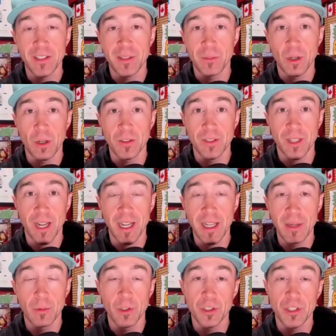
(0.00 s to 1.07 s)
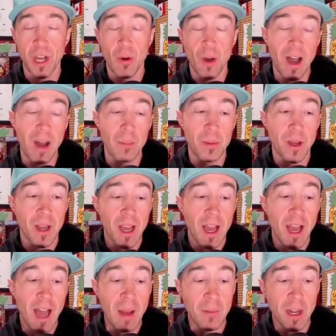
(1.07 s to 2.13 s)
we see some goals tonight, he will show up.
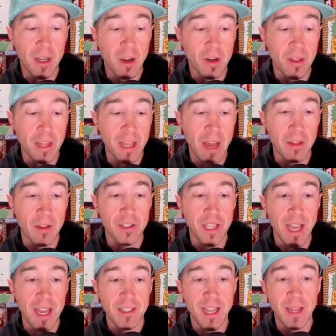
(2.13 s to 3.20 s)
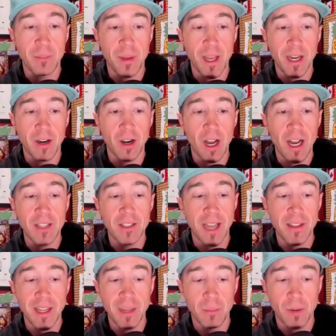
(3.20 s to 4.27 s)
I'm going to go to the other side and take bigger odds.
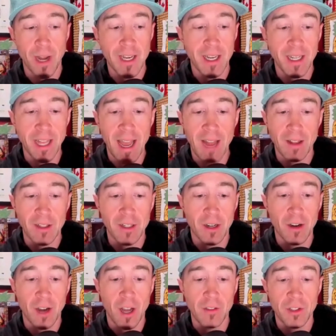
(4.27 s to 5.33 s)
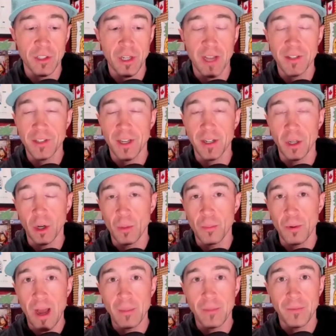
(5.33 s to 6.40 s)
I think Brendan Gallagher on the shots on goal
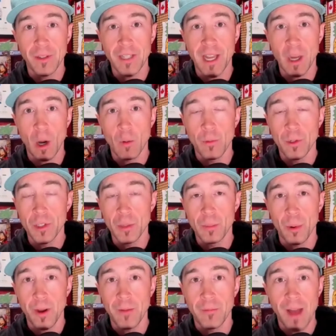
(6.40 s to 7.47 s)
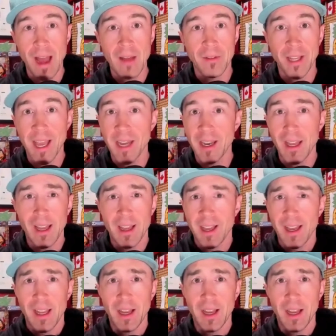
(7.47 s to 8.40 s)
prop. If you take over 2.5 again,